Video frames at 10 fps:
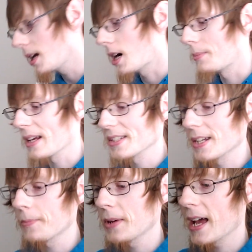Next
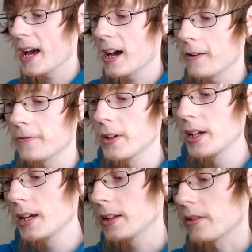up, we have
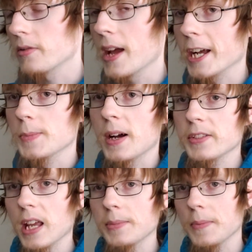the 3 Xbox
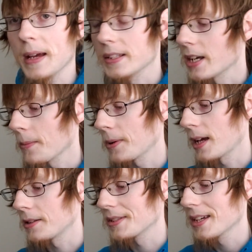games I picked up,
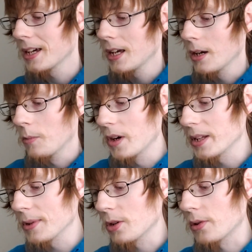and one of
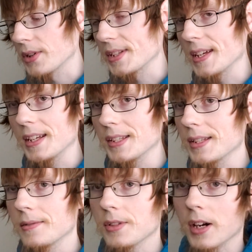them, of course,
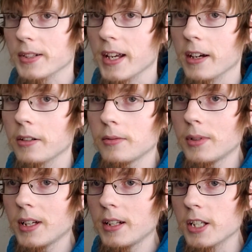is Shark Tale.
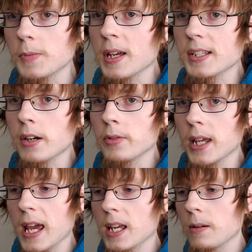Just because I own the
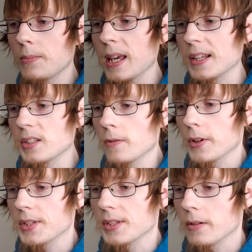GameCube and PS2
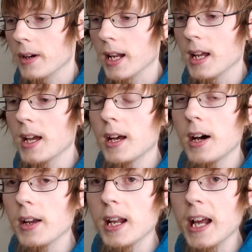versions already.
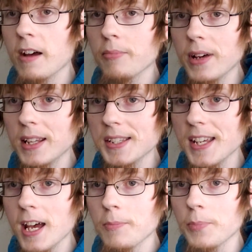Again, I haven't played this
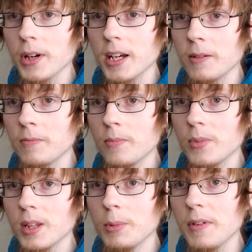yet, but
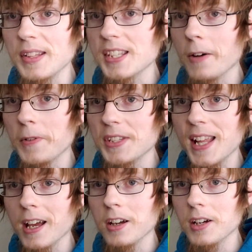the movie itself isn't
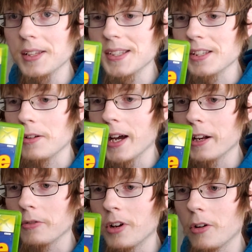that good, so I
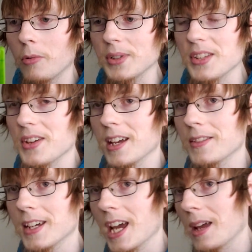don't know what to think of
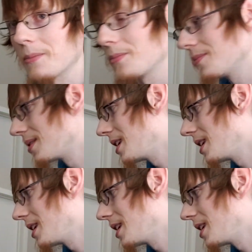the game.